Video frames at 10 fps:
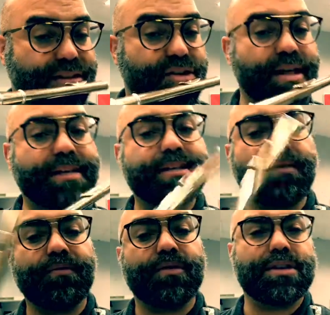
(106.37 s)
So that's
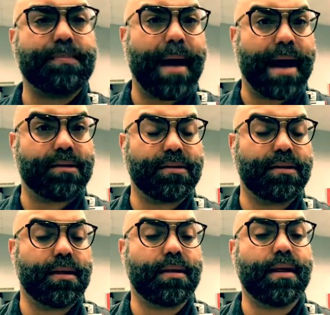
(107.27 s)
the first
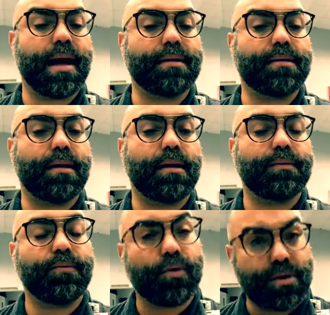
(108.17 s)
pattern that
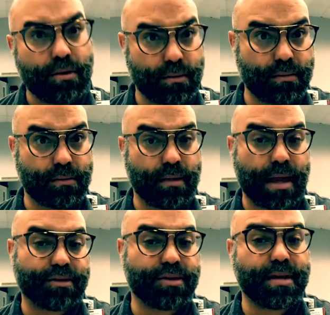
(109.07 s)
the 4-note
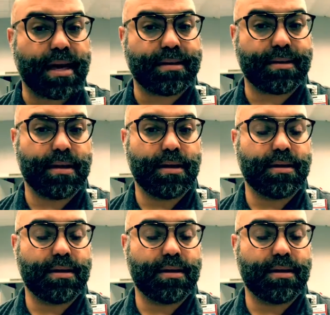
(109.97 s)
exercise